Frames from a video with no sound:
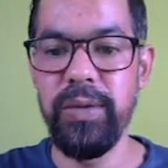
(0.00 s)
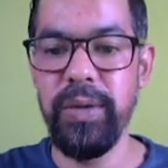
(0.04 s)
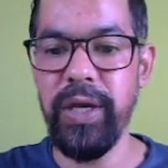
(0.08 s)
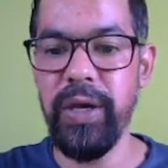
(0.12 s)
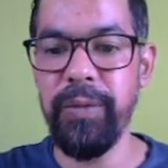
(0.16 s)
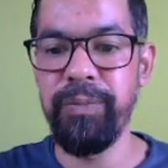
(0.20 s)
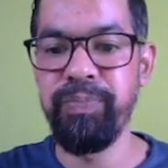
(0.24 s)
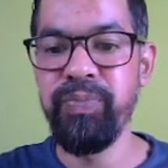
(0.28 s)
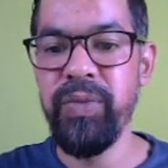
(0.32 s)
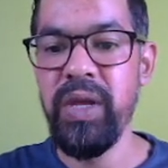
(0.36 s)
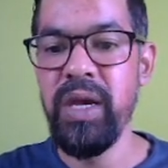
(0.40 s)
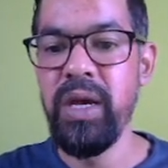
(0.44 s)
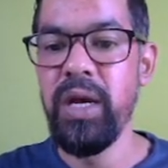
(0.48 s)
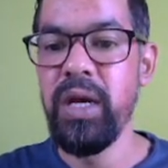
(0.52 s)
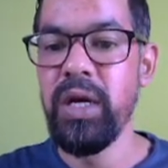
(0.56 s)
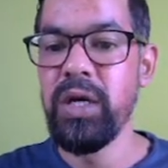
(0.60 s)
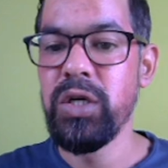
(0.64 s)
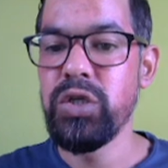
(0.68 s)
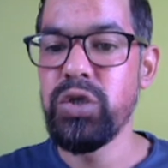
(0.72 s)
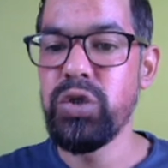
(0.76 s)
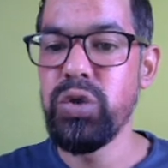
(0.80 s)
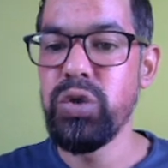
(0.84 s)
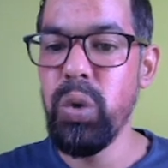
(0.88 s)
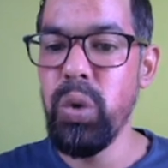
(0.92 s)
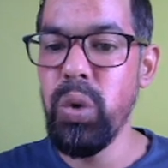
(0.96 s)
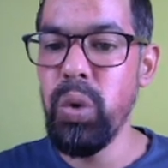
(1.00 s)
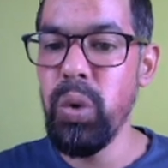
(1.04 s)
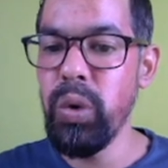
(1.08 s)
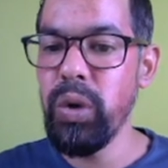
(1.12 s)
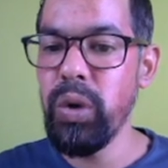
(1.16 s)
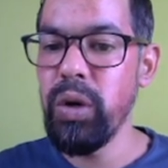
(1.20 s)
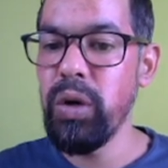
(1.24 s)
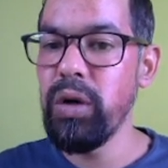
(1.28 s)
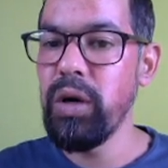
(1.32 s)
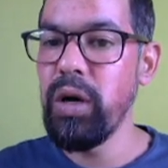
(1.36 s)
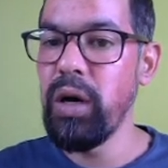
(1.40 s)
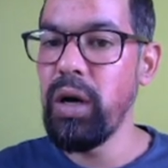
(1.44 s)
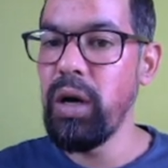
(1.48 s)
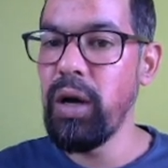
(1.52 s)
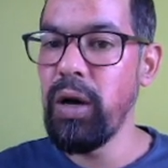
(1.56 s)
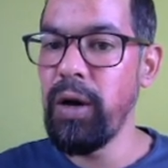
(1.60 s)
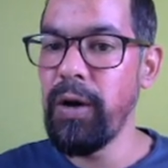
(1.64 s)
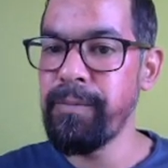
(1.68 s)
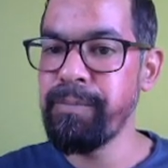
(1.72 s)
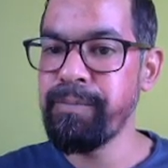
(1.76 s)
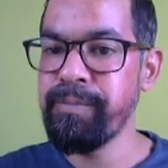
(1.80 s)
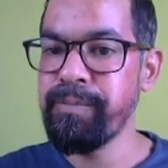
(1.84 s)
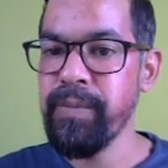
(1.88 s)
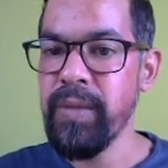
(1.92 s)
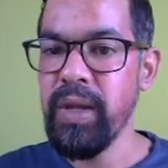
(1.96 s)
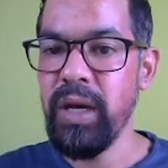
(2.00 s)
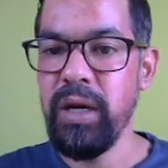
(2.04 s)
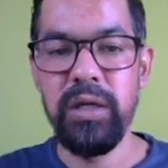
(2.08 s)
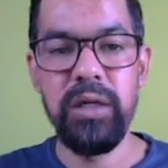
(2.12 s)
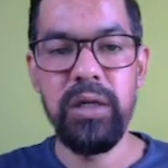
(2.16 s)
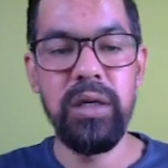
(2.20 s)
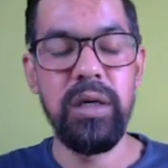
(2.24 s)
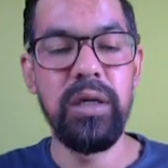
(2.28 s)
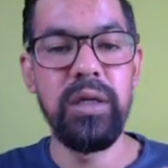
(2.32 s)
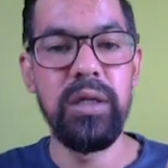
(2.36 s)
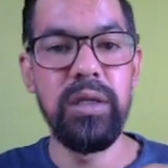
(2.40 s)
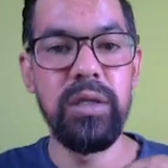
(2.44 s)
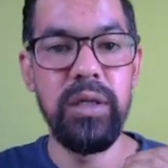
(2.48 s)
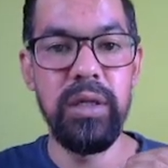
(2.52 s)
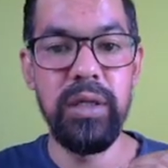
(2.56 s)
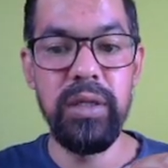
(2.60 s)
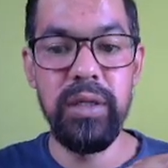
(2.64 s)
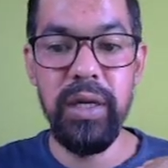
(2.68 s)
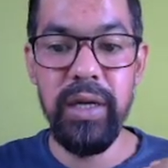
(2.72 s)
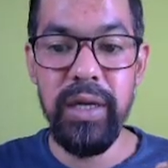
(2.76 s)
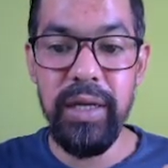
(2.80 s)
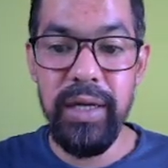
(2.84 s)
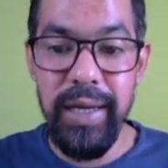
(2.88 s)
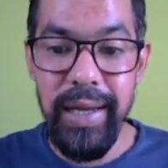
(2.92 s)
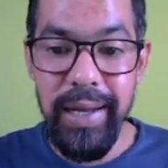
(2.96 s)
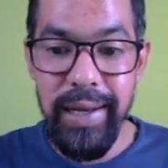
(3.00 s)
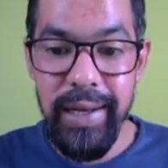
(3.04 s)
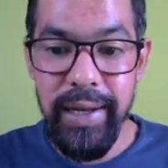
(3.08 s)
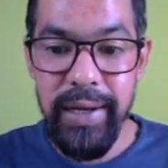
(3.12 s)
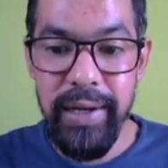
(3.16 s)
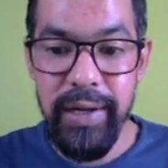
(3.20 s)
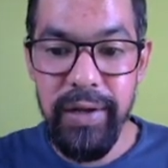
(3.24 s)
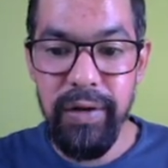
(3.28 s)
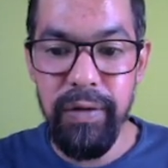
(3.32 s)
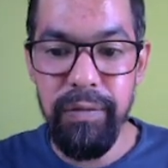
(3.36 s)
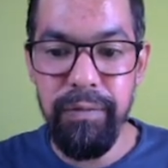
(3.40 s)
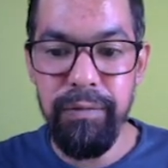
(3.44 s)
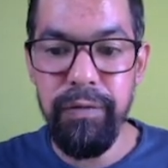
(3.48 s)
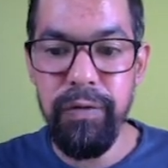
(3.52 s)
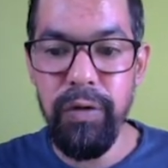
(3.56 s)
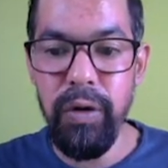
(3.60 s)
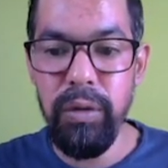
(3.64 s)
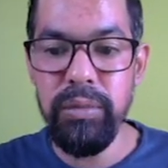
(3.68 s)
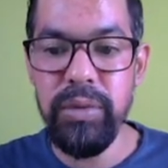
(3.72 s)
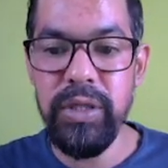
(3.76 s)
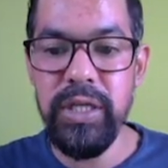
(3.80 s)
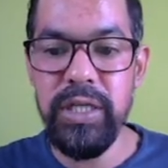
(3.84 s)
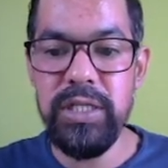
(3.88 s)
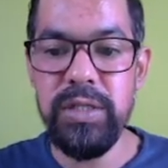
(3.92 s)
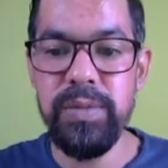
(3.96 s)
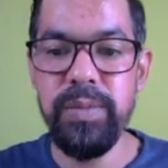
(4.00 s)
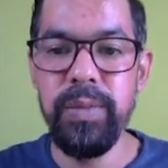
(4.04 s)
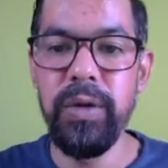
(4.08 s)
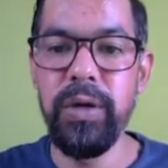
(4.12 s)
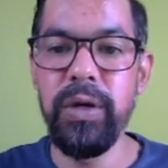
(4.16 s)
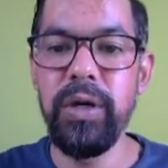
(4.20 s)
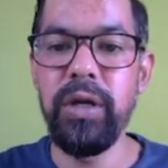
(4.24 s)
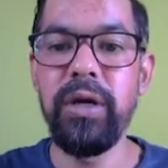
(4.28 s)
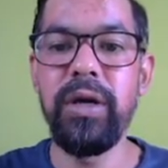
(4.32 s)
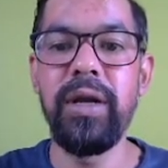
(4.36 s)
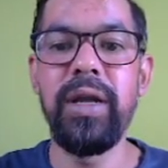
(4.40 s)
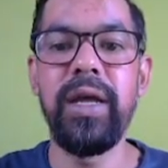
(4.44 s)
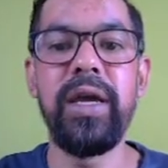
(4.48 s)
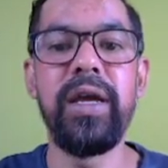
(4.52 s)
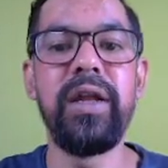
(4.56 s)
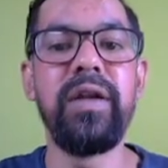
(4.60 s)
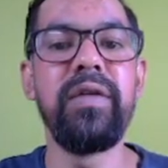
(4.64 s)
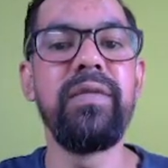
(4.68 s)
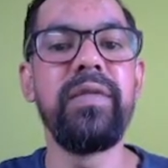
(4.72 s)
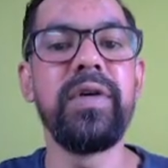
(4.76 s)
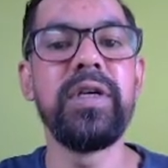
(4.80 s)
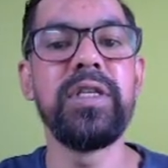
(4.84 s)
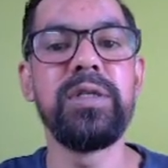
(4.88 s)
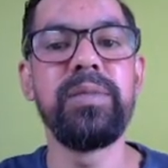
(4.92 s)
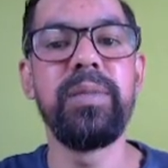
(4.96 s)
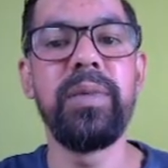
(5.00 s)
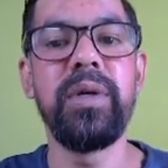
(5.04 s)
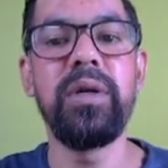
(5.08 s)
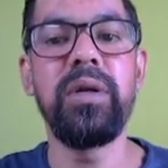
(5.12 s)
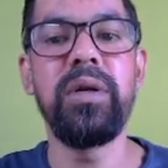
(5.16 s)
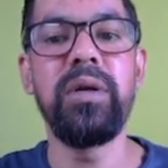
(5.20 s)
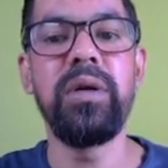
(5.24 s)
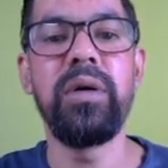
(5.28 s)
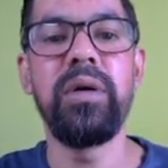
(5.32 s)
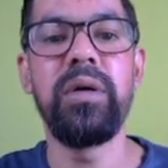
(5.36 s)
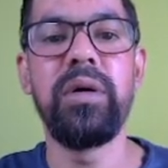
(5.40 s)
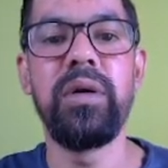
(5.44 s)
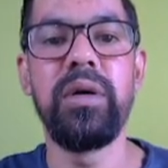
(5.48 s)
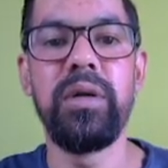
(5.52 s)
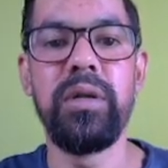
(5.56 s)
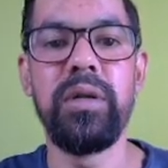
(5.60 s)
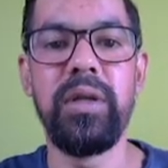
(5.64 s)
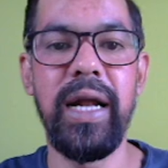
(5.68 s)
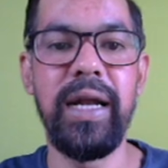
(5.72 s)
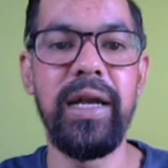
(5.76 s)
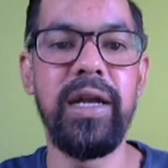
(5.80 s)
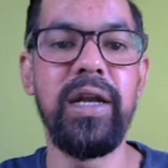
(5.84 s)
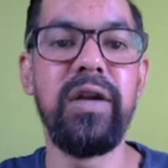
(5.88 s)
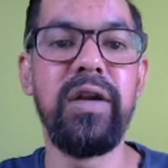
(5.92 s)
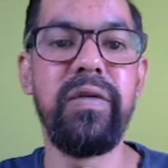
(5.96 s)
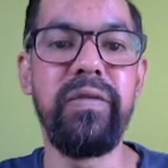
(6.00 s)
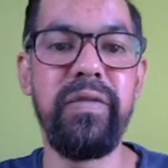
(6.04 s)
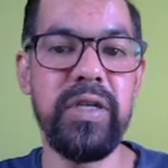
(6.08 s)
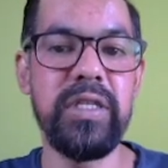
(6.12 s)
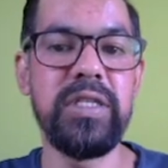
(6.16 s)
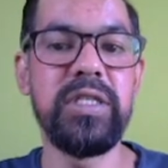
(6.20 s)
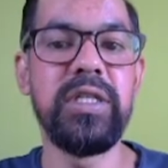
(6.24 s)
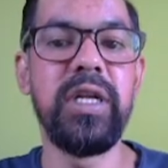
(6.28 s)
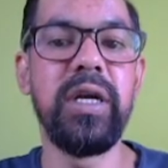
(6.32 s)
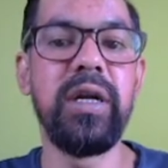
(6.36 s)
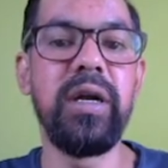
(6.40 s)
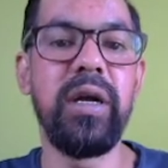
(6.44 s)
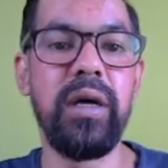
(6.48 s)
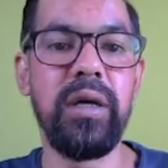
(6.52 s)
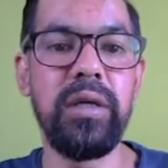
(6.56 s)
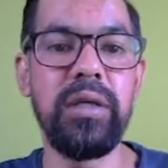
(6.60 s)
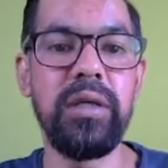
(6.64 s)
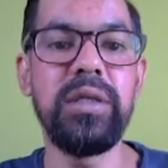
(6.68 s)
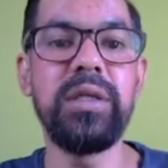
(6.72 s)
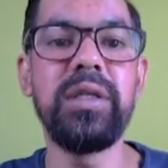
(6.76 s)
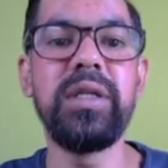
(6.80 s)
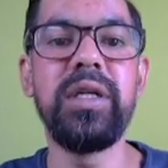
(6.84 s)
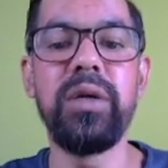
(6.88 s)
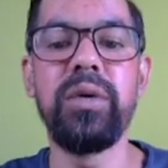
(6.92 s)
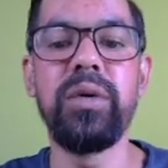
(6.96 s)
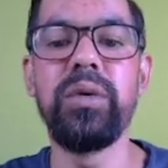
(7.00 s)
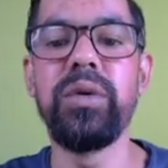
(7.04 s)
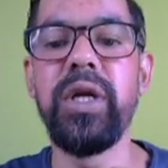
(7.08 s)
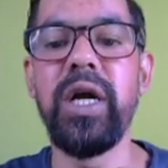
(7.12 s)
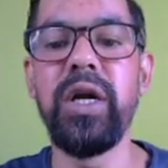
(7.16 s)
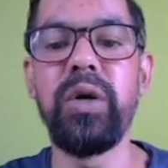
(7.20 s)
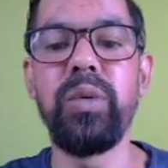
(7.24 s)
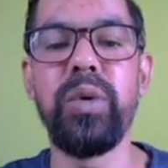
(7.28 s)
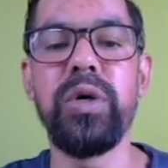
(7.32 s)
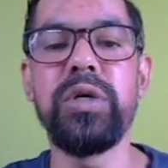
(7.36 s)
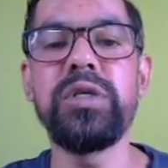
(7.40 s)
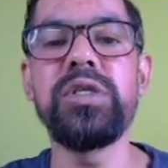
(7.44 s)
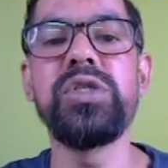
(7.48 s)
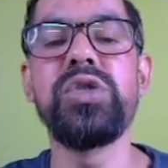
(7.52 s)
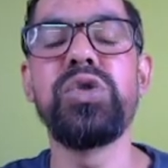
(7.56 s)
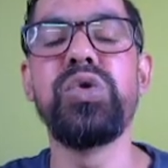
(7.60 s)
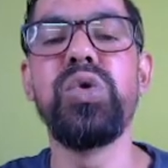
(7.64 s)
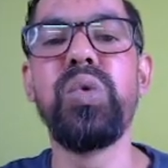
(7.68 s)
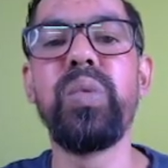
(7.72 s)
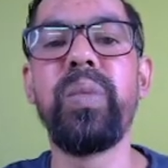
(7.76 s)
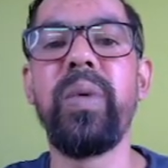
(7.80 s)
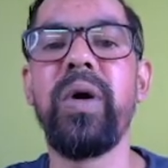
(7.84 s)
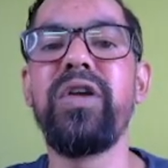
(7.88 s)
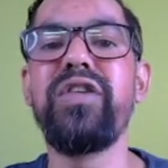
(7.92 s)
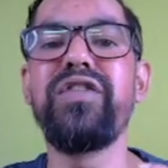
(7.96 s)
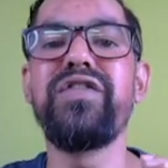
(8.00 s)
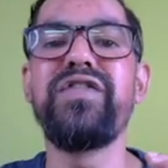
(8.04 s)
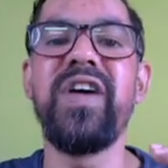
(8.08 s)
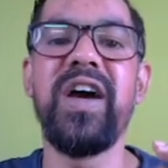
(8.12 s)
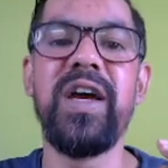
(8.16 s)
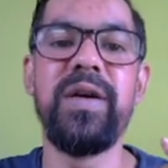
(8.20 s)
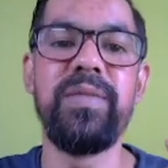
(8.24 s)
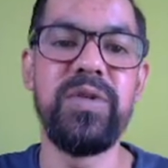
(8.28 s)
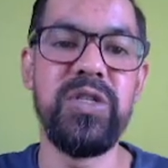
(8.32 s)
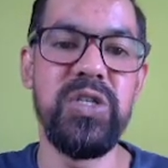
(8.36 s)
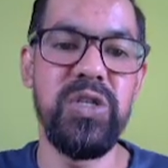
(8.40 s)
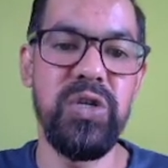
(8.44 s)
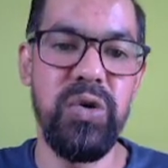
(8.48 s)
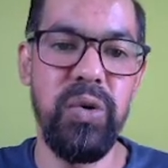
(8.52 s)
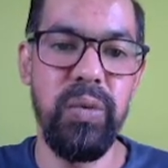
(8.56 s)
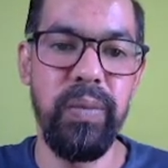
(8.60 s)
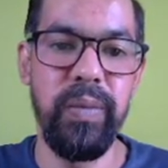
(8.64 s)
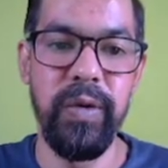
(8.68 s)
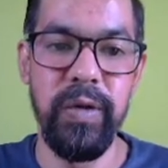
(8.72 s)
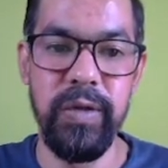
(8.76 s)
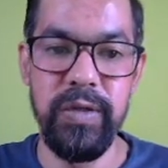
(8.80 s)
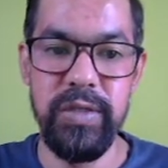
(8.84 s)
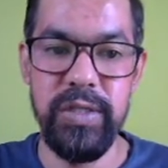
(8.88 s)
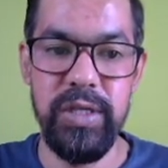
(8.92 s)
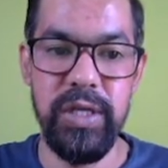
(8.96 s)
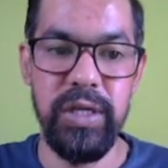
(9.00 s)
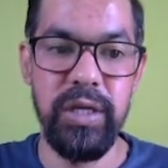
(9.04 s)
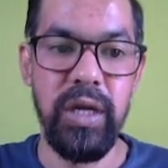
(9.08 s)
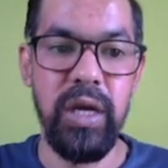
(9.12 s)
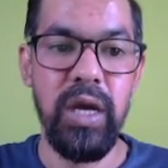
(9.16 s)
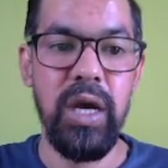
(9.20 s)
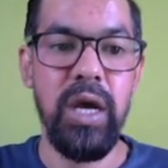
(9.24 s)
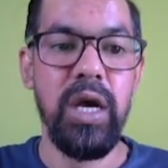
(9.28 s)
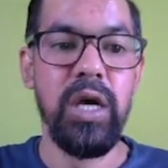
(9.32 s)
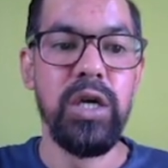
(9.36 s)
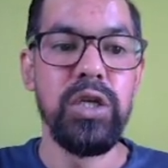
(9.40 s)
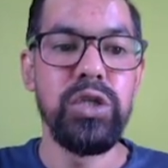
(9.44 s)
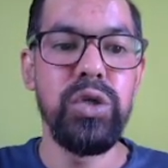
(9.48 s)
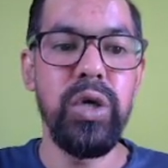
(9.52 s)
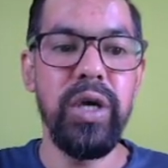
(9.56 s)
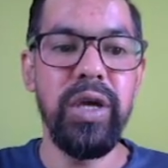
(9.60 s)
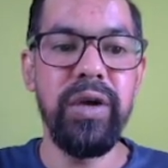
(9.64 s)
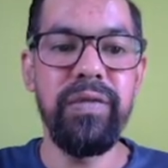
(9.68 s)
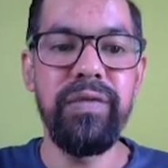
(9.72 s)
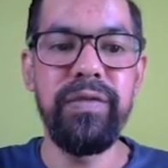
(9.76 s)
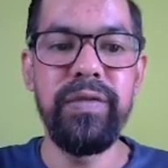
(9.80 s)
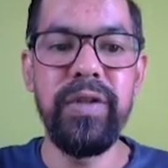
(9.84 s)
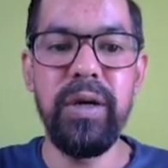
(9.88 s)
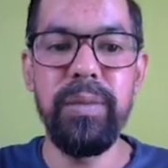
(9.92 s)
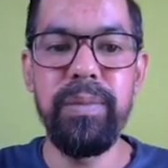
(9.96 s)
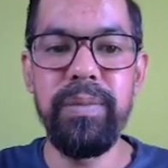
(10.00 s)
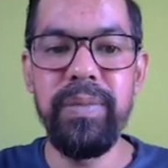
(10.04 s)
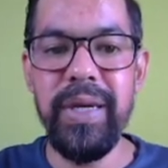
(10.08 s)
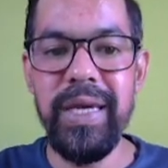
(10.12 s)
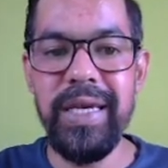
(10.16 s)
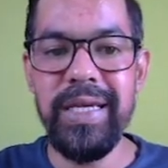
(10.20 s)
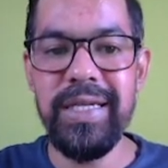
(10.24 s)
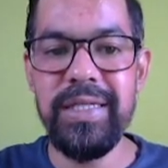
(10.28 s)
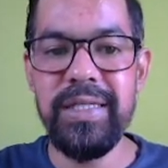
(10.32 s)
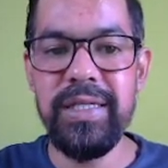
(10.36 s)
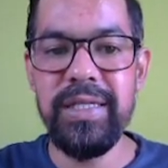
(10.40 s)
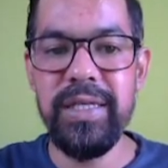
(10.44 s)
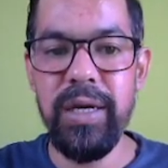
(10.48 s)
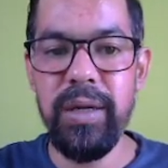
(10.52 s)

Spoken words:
Okay, so the real income from this particular investment that investor earned, that was 2.50%. So if the base